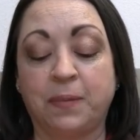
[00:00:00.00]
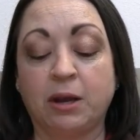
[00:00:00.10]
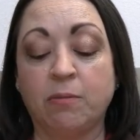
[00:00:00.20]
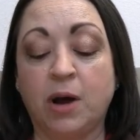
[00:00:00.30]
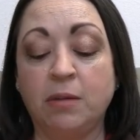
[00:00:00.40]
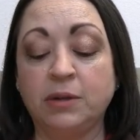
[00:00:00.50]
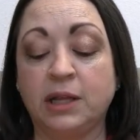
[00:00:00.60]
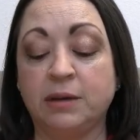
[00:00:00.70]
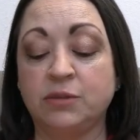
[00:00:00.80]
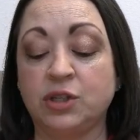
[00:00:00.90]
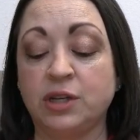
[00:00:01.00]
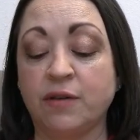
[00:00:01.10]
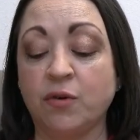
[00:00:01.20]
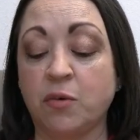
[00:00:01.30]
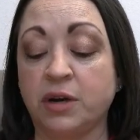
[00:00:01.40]
Her mom claimed she
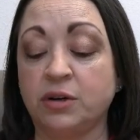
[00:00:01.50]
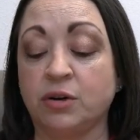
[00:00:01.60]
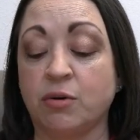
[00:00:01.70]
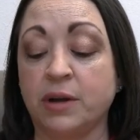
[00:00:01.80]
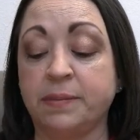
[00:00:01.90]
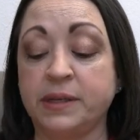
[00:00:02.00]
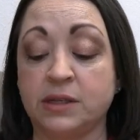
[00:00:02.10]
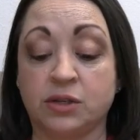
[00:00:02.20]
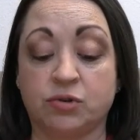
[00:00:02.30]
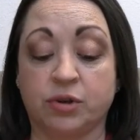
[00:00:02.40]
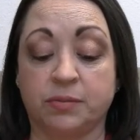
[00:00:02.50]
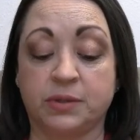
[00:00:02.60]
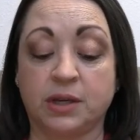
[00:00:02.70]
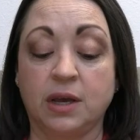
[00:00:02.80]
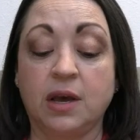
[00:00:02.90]
never wanted to go on business trips
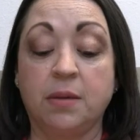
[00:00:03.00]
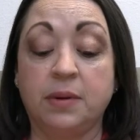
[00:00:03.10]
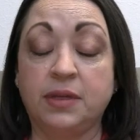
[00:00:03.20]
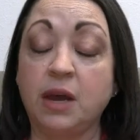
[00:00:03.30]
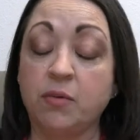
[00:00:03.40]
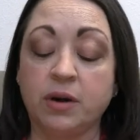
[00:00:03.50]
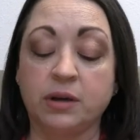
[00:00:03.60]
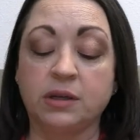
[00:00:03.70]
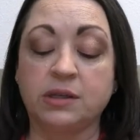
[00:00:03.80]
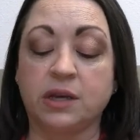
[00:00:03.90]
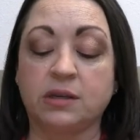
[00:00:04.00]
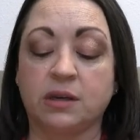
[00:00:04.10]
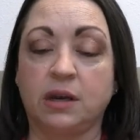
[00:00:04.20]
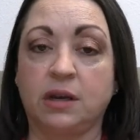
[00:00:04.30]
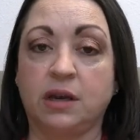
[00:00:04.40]
but they were a
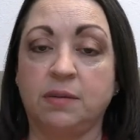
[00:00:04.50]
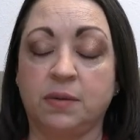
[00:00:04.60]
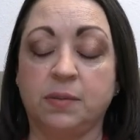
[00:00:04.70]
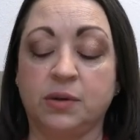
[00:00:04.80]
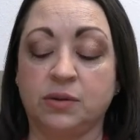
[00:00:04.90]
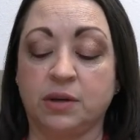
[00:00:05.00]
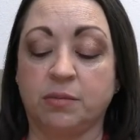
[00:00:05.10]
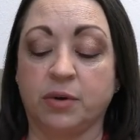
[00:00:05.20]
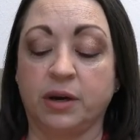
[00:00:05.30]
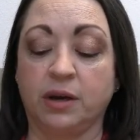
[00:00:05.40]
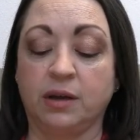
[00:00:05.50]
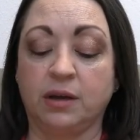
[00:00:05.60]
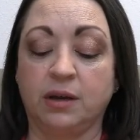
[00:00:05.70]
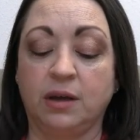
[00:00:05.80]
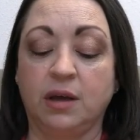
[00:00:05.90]
necessity to keep the museum running.
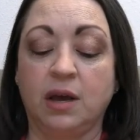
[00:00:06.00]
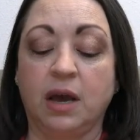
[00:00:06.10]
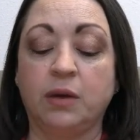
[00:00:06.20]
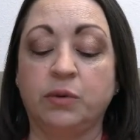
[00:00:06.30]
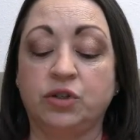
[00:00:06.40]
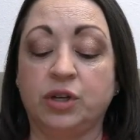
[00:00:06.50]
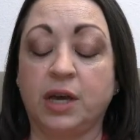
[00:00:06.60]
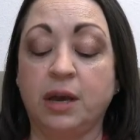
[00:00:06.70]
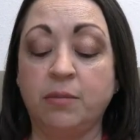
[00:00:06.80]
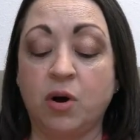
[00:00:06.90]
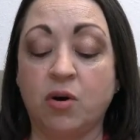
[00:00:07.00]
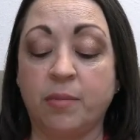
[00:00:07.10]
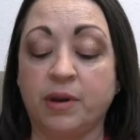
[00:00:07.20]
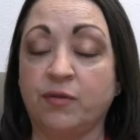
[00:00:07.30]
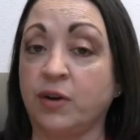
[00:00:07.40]
And when she came home
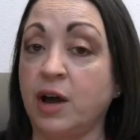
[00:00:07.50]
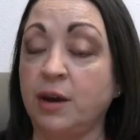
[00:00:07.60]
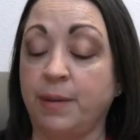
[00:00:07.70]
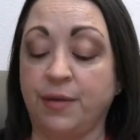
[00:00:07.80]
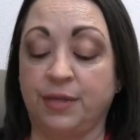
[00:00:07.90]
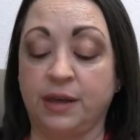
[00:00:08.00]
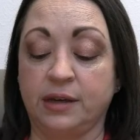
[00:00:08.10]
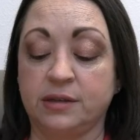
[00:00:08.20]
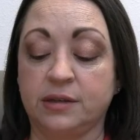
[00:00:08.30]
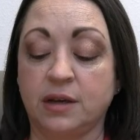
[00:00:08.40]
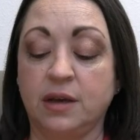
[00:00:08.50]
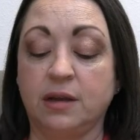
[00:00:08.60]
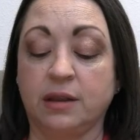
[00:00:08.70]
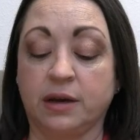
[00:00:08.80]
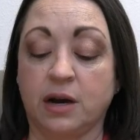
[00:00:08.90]
and forgot about things
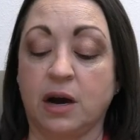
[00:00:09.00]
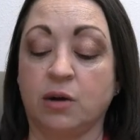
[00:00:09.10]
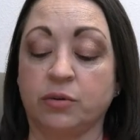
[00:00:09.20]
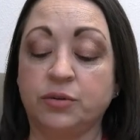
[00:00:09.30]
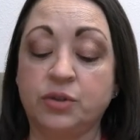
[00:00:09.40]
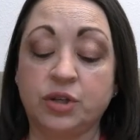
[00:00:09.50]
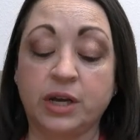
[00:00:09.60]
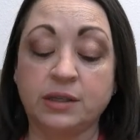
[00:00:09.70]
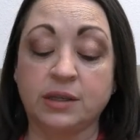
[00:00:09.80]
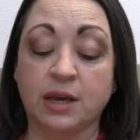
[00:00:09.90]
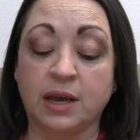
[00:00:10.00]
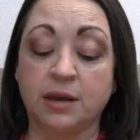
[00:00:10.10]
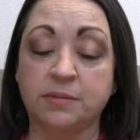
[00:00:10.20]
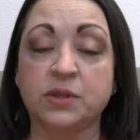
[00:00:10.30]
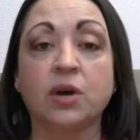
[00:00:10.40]
like Aru's chess
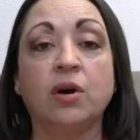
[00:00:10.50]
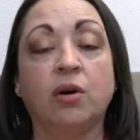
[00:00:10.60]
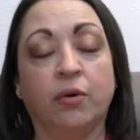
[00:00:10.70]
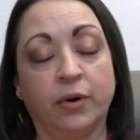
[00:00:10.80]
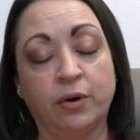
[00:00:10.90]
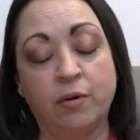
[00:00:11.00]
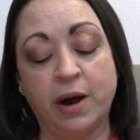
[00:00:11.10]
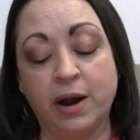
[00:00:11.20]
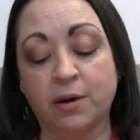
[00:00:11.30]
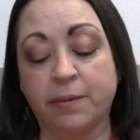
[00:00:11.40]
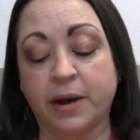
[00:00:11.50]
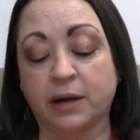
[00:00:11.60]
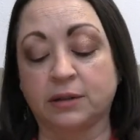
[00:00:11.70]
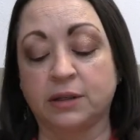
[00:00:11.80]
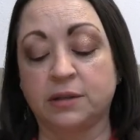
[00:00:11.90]
games or choir
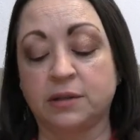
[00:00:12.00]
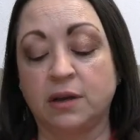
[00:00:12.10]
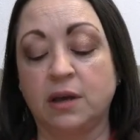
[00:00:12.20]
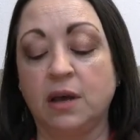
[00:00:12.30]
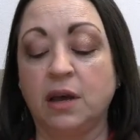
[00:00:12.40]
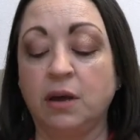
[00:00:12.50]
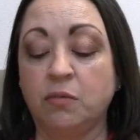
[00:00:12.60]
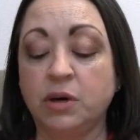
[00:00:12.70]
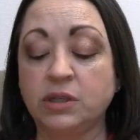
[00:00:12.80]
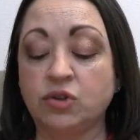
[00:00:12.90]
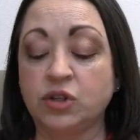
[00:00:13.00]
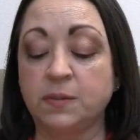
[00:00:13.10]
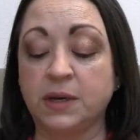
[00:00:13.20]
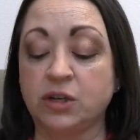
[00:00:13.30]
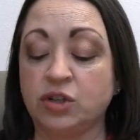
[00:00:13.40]
practice, it wasn't just
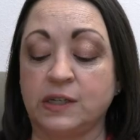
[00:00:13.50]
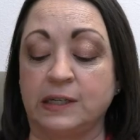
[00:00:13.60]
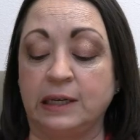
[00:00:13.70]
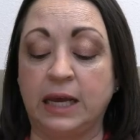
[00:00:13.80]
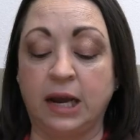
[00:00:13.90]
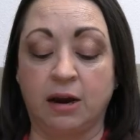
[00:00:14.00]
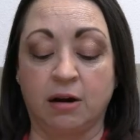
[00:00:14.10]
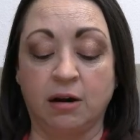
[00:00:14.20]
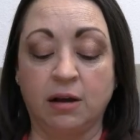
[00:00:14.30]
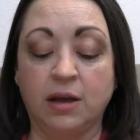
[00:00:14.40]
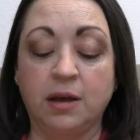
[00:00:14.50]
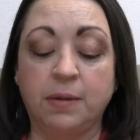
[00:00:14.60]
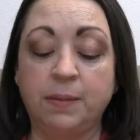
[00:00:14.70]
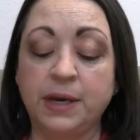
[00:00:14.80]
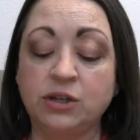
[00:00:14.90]
because she didn't care,
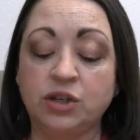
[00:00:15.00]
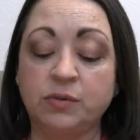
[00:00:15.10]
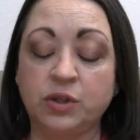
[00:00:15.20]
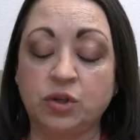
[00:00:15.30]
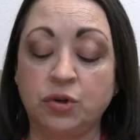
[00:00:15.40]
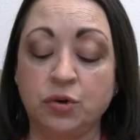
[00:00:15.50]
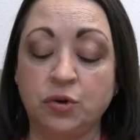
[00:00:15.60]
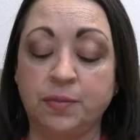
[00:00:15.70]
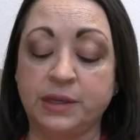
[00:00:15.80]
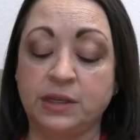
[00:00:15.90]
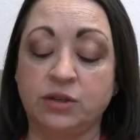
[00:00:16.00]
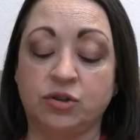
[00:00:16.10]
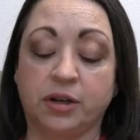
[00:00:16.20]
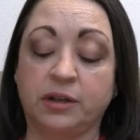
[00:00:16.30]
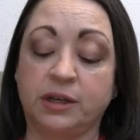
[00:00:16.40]
but because she was too busy
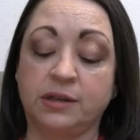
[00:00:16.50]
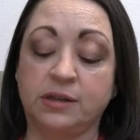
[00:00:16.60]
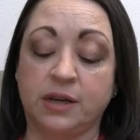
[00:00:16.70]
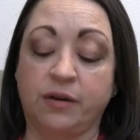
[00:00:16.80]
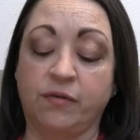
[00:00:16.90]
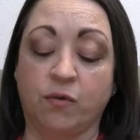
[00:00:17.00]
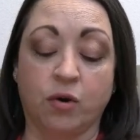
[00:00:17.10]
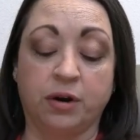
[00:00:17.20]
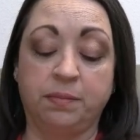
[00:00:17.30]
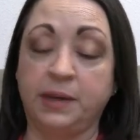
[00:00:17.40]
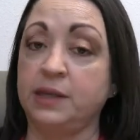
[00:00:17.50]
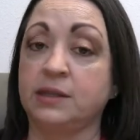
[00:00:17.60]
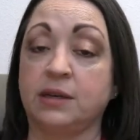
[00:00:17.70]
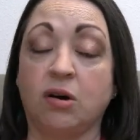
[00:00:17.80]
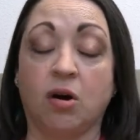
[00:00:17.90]
juggling the state of war and peace
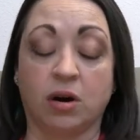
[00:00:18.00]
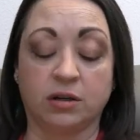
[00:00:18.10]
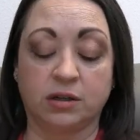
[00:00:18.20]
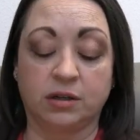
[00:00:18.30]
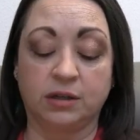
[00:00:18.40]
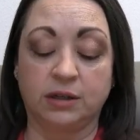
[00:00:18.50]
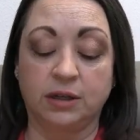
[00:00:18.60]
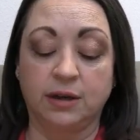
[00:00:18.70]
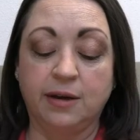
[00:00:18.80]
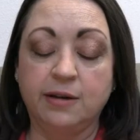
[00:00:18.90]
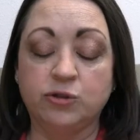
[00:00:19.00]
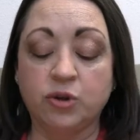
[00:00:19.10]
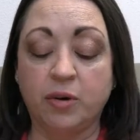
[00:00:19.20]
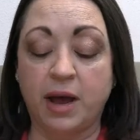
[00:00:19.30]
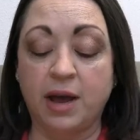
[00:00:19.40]
and art.
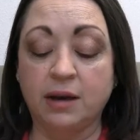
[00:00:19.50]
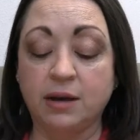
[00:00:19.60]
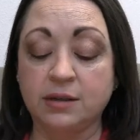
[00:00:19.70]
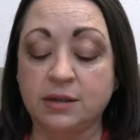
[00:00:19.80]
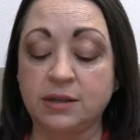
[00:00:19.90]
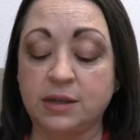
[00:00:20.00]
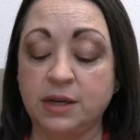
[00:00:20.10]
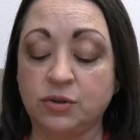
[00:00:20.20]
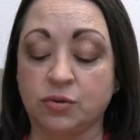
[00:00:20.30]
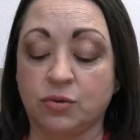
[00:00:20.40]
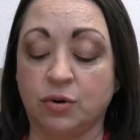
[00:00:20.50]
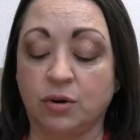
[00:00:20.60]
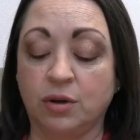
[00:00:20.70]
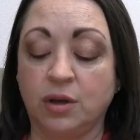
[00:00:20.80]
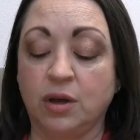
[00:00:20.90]
So at Augustus Day
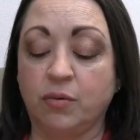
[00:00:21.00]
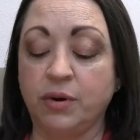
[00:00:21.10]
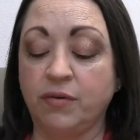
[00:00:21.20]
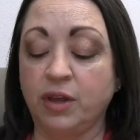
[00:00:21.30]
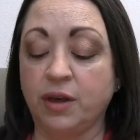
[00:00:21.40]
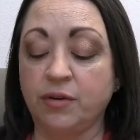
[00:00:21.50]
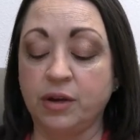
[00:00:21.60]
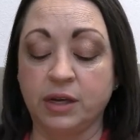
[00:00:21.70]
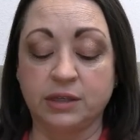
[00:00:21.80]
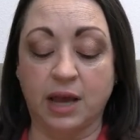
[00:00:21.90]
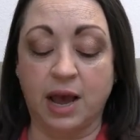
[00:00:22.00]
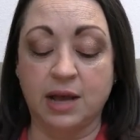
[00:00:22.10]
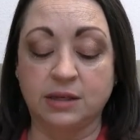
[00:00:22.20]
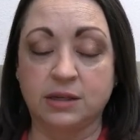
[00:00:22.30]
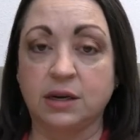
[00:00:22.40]
School, whenever the other kids
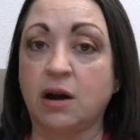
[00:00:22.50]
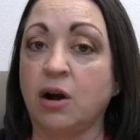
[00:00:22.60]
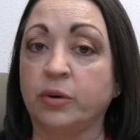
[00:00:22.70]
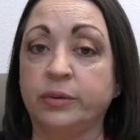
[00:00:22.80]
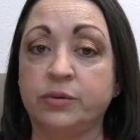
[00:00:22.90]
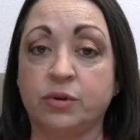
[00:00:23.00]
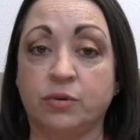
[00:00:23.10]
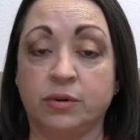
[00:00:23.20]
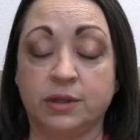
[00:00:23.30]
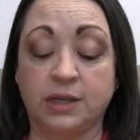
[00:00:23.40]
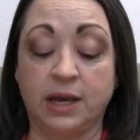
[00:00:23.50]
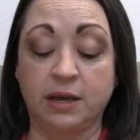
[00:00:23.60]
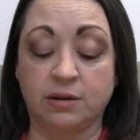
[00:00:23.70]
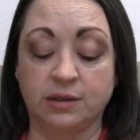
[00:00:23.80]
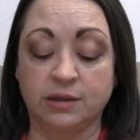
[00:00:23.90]
asked, Aru told
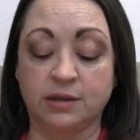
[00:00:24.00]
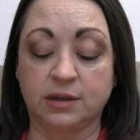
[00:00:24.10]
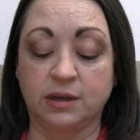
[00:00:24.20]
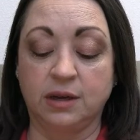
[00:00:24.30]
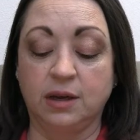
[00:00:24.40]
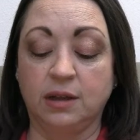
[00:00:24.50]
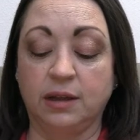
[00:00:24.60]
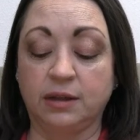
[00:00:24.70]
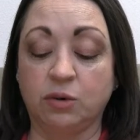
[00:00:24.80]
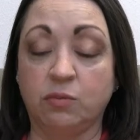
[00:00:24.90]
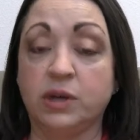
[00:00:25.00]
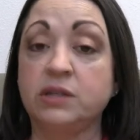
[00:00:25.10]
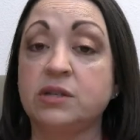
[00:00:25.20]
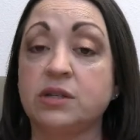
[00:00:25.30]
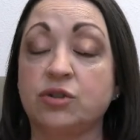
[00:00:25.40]
tales, like the
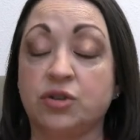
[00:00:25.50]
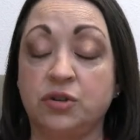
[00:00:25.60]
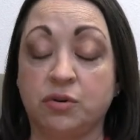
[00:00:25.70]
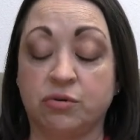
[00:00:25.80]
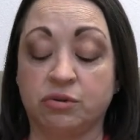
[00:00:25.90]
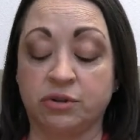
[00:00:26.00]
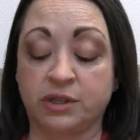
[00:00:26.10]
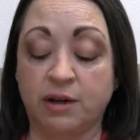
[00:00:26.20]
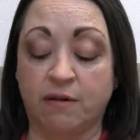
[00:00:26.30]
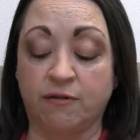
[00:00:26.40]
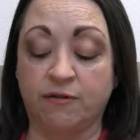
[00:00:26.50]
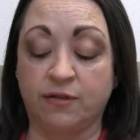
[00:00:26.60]
ones she told herself.